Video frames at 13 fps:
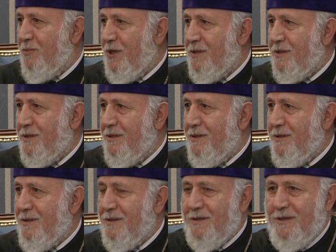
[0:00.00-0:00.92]
church's
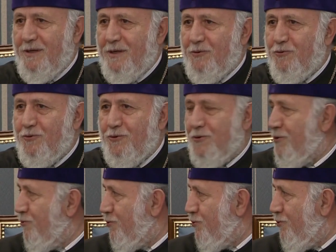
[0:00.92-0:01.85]
political
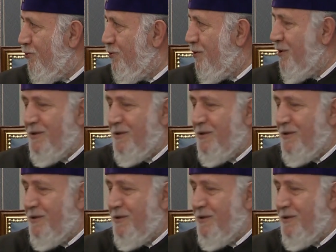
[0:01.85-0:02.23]
involvement, though?